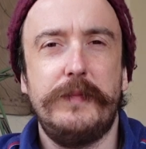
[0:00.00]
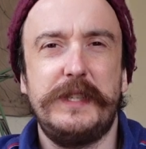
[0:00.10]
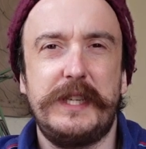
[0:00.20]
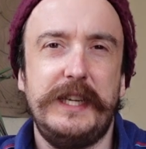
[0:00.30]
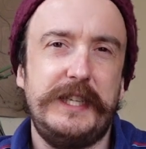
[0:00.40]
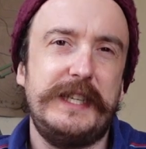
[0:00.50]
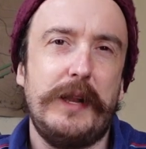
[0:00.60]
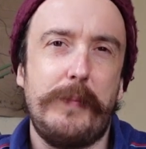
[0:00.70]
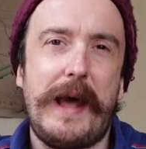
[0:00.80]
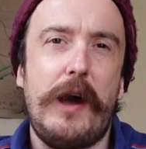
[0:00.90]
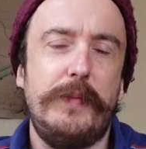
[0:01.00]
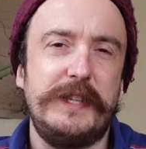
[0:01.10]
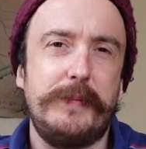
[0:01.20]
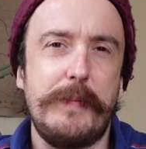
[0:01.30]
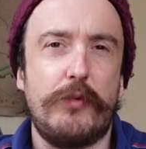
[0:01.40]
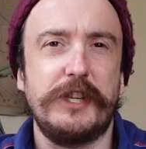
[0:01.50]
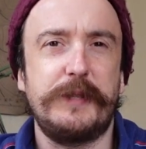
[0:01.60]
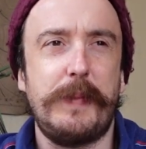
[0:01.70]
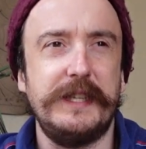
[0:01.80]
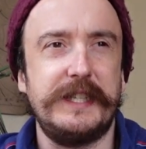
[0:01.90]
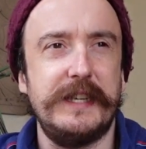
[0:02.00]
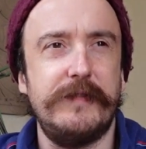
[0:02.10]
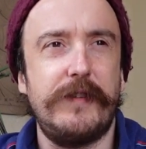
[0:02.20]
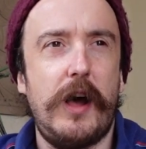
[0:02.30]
this is still about, but it's a bit more expensive.